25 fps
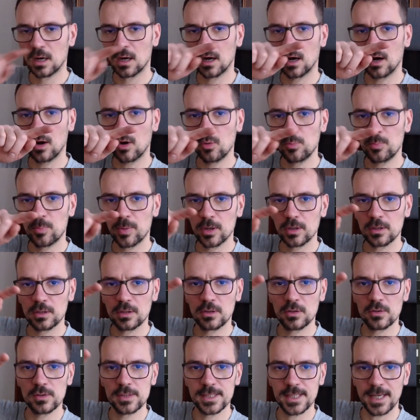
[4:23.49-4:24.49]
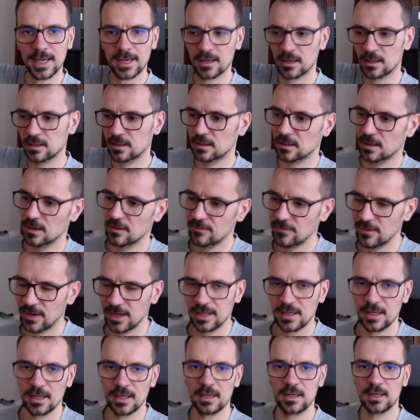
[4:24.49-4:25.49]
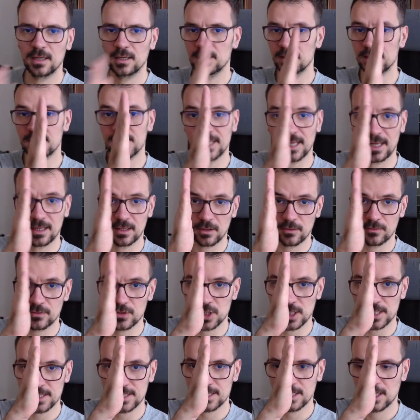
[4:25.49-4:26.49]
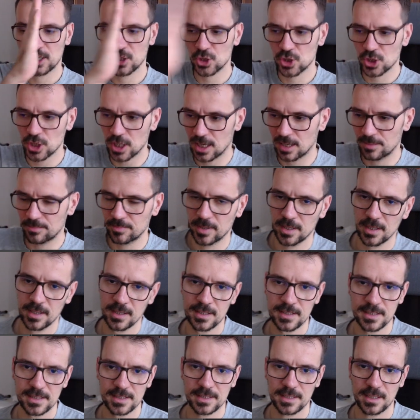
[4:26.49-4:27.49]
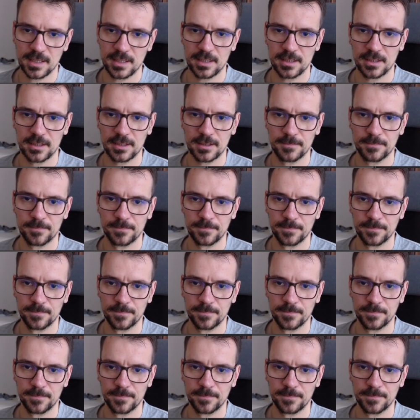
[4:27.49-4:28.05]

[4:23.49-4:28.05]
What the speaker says: 0.2 second fade in instead of just sharp start.